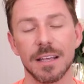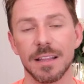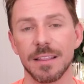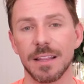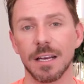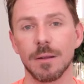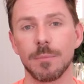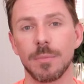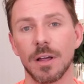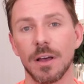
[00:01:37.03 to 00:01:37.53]

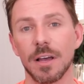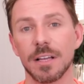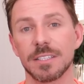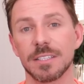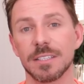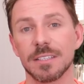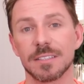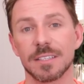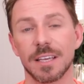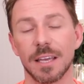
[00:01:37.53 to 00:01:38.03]
then apply it
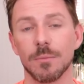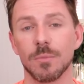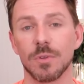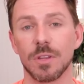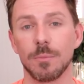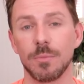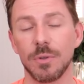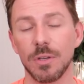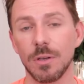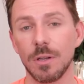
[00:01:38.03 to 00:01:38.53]
to the skin with
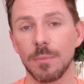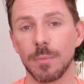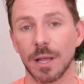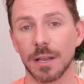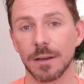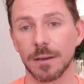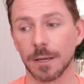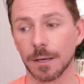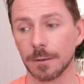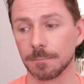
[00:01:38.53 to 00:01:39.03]
a beauty
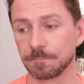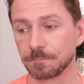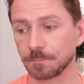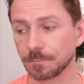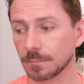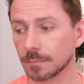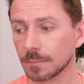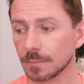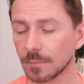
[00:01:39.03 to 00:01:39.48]
blender.